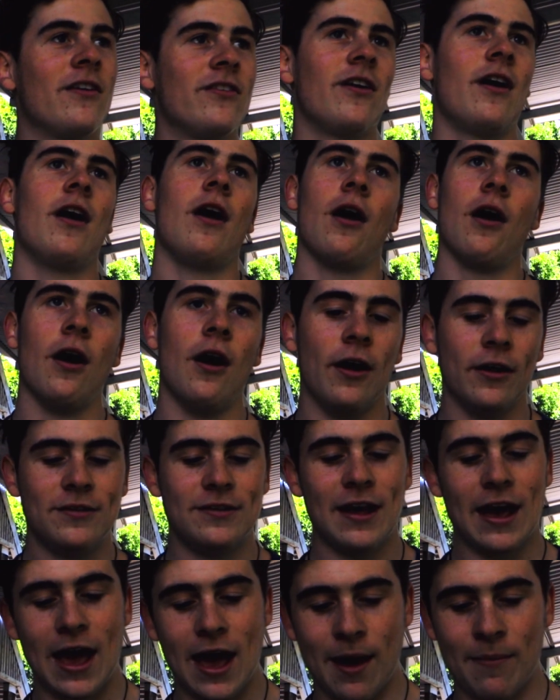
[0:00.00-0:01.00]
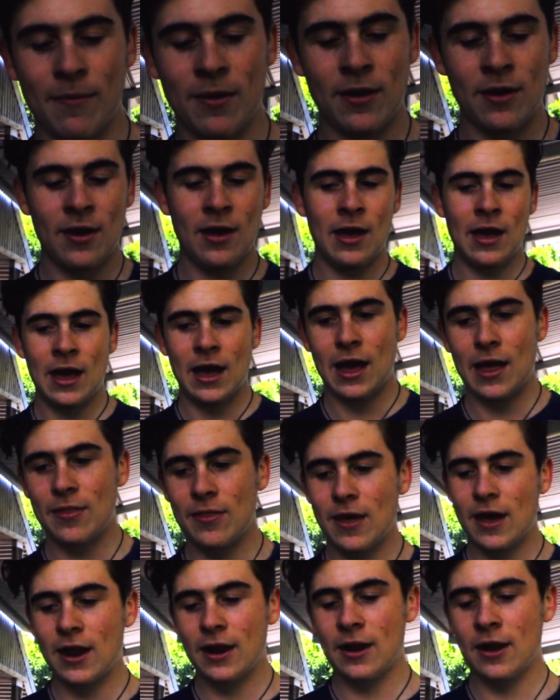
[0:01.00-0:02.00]
was like, oh damn.
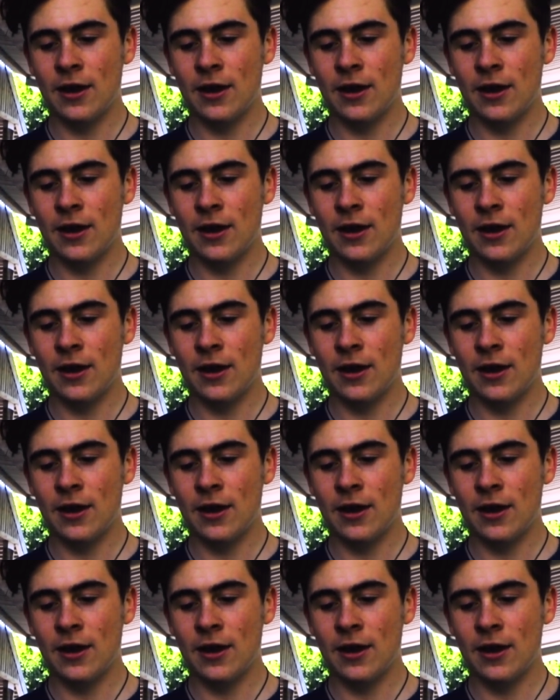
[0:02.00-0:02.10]
And then